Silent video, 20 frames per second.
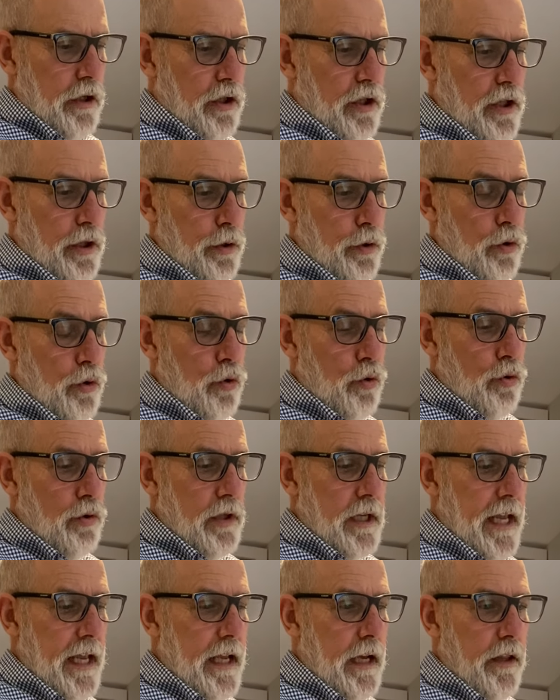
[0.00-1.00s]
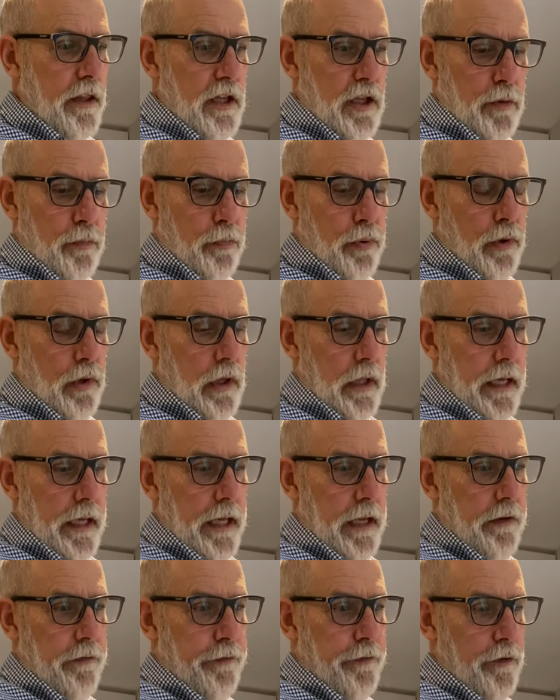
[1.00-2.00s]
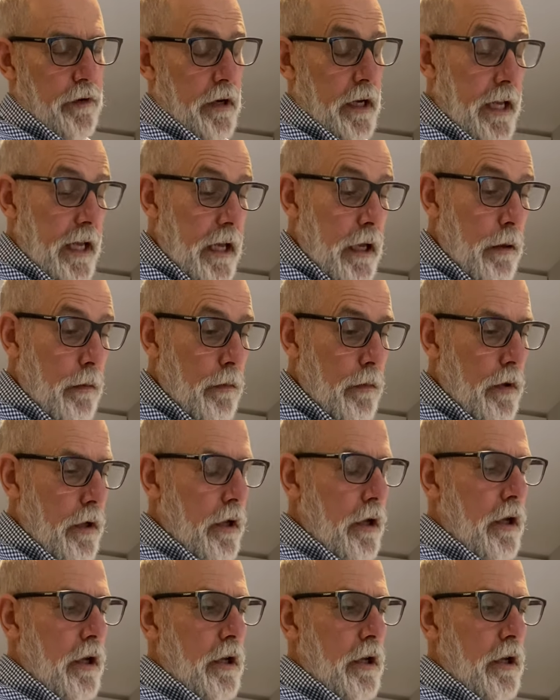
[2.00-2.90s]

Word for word: to take this plan for him